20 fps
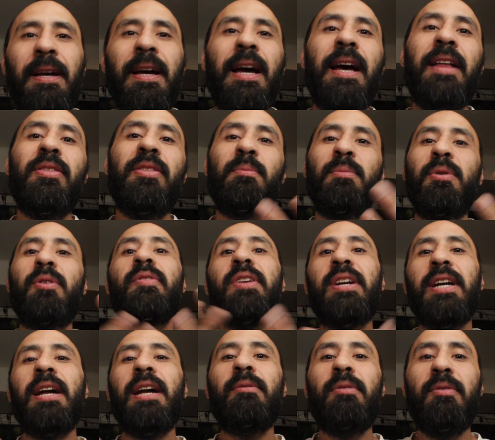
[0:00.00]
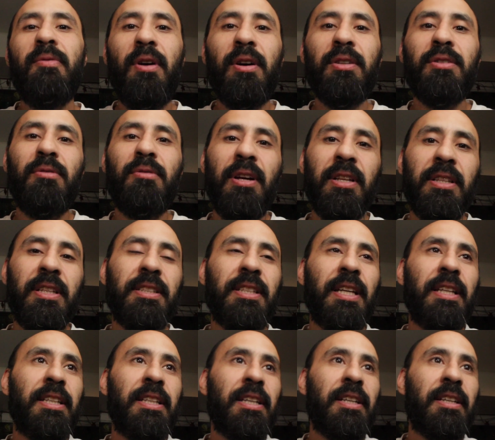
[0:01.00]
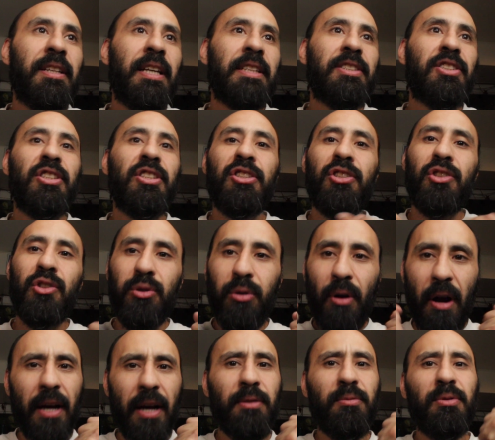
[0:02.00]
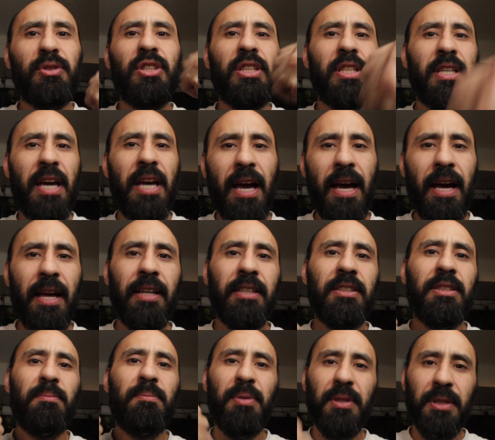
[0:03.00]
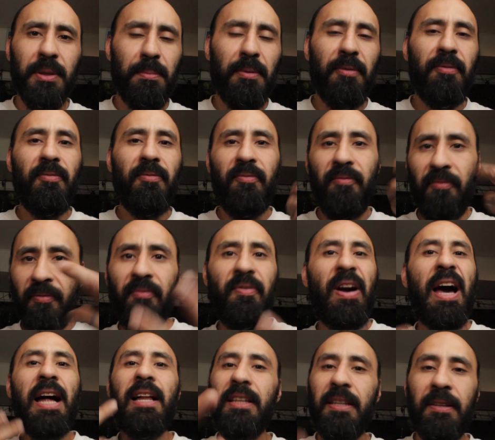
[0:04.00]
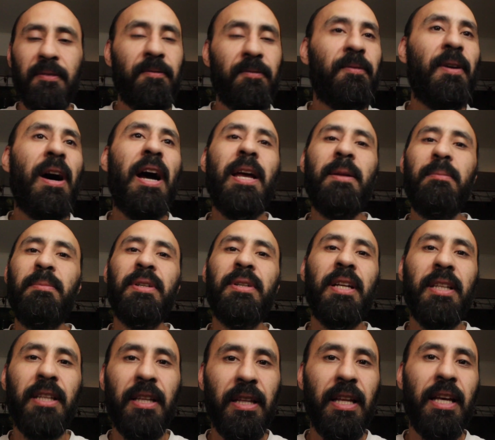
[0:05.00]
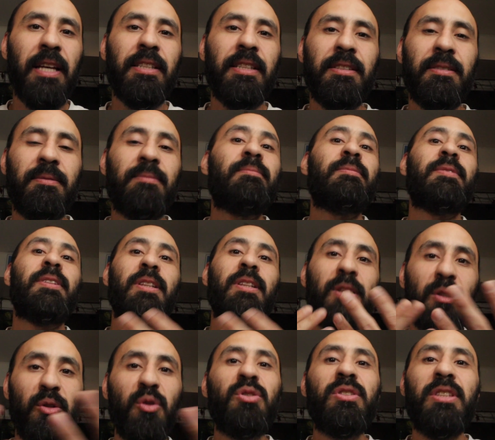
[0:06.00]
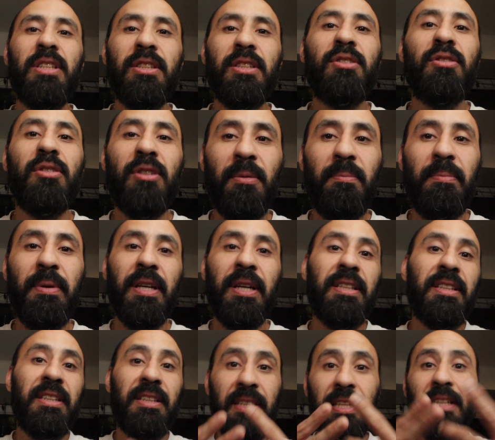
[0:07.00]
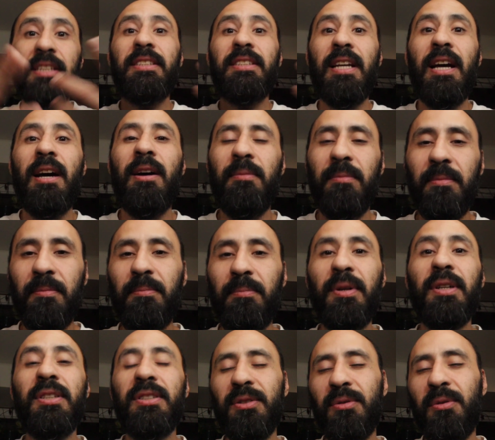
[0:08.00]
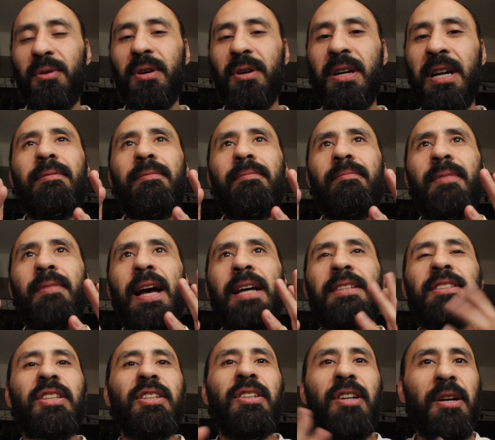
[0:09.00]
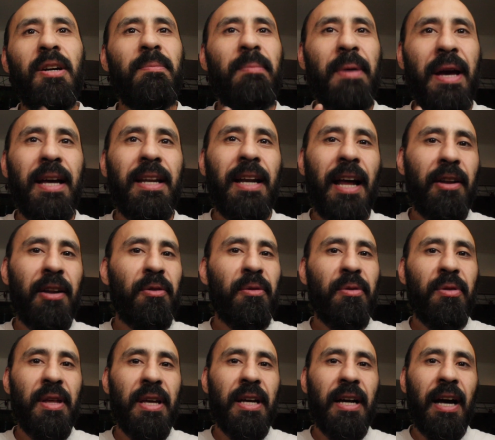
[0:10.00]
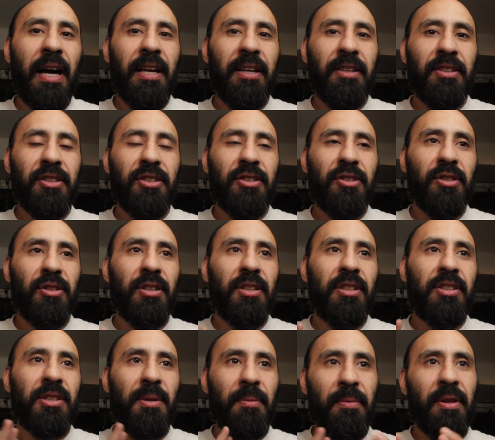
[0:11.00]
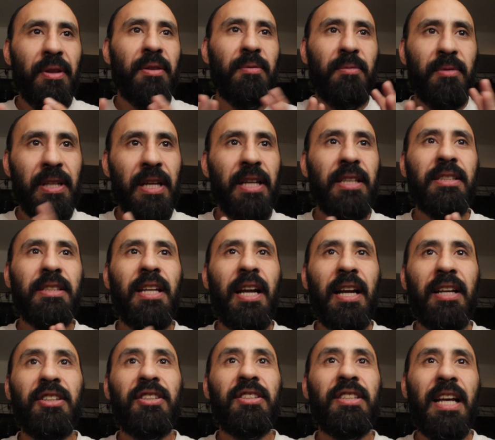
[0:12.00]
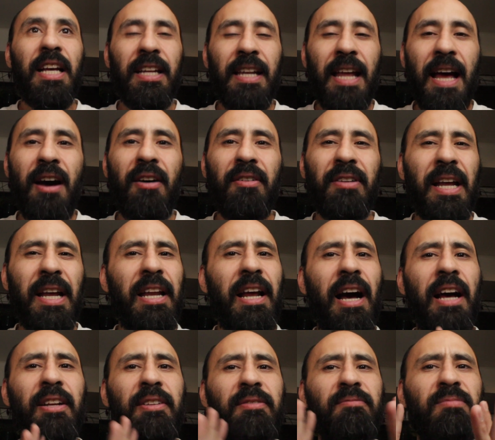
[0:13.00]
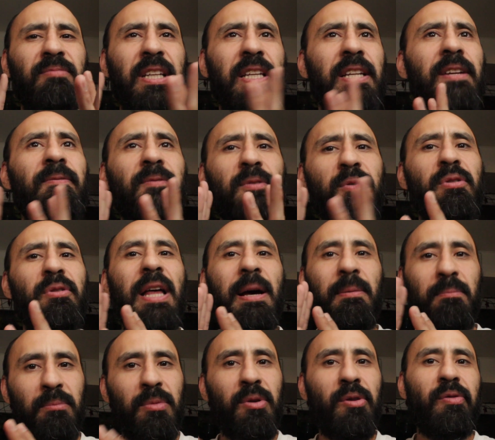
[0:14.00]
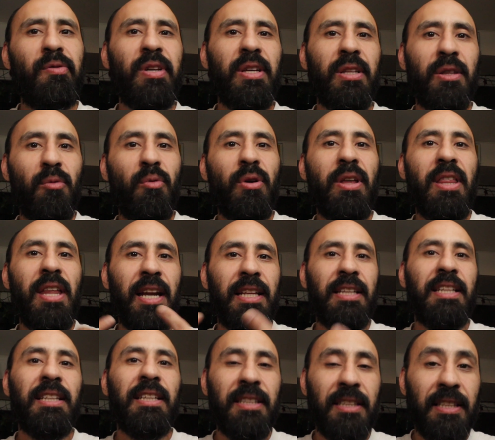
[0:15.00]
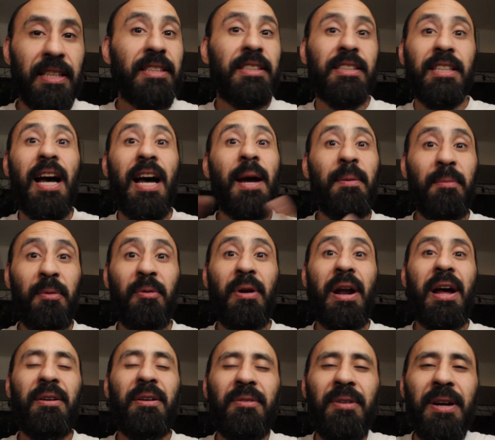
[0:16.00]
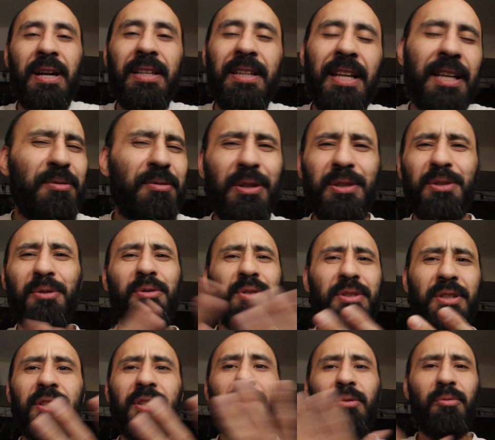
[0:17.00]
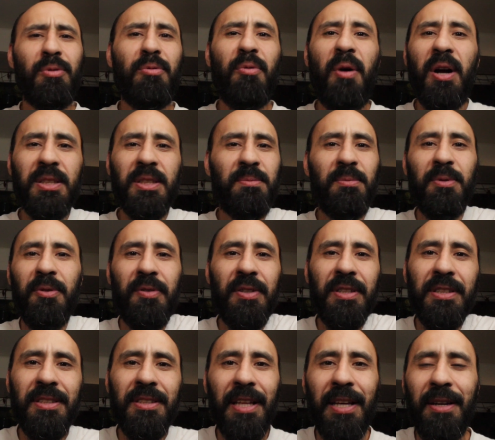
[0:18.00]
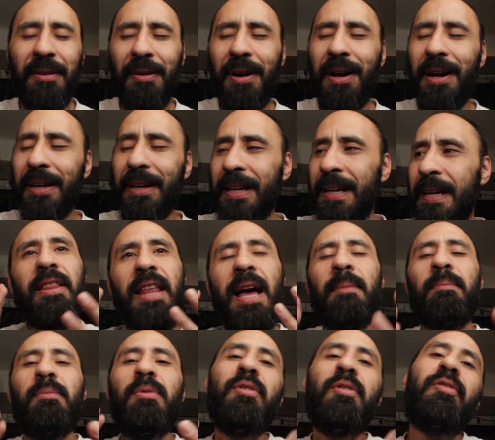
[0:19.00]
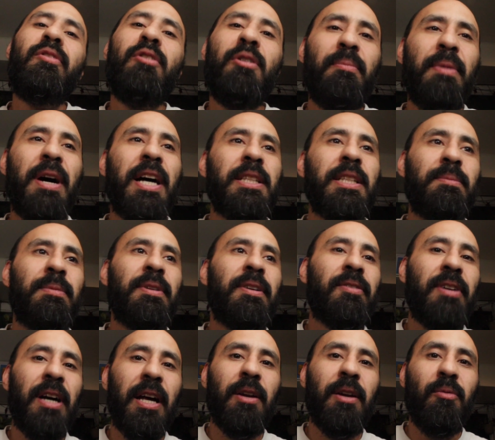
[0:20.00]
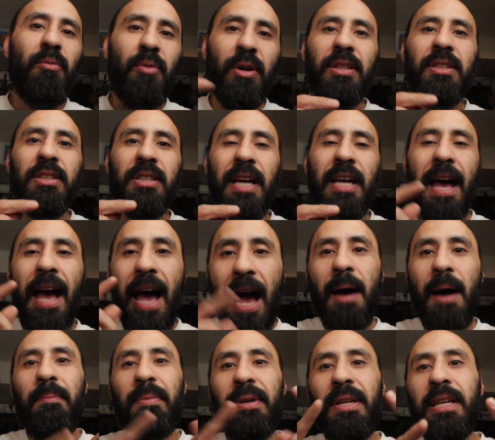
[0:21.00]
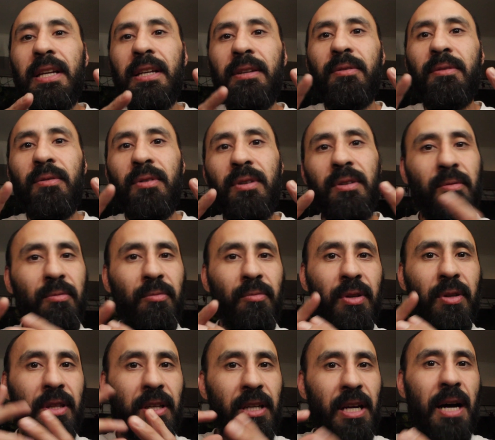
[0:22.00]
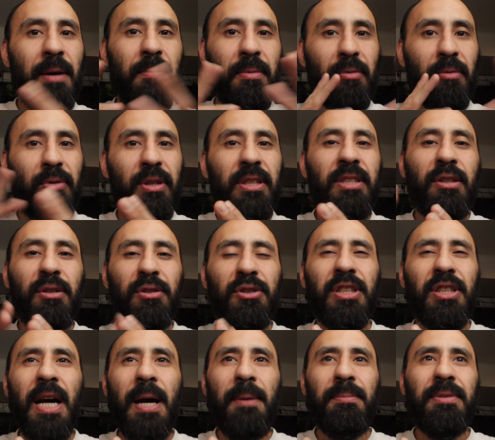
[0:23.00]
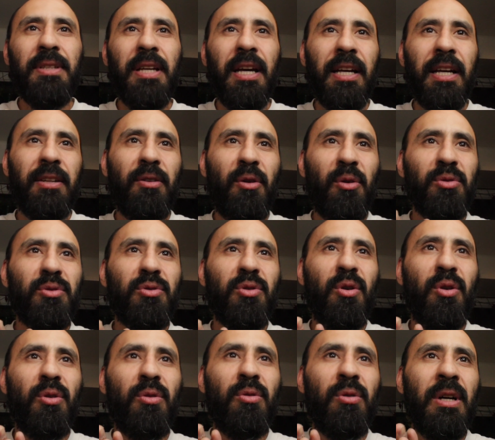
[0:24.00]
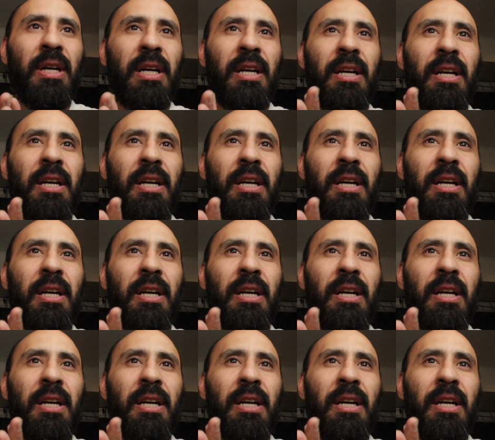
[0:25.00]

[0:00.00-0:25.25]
And the movie kind of revolves around this idea that she tries what she can and she puts up a valiant fight, but nonetheless loses to the big discount bookstore as a young man, I don't think I understood some of the things that I understand now, and I, I, didn't view that movie in the way that I did this time around, right? That's why it's always good to rewatch movies later on. That movie reminds me of kind of what's happening with the comic book retail shops and also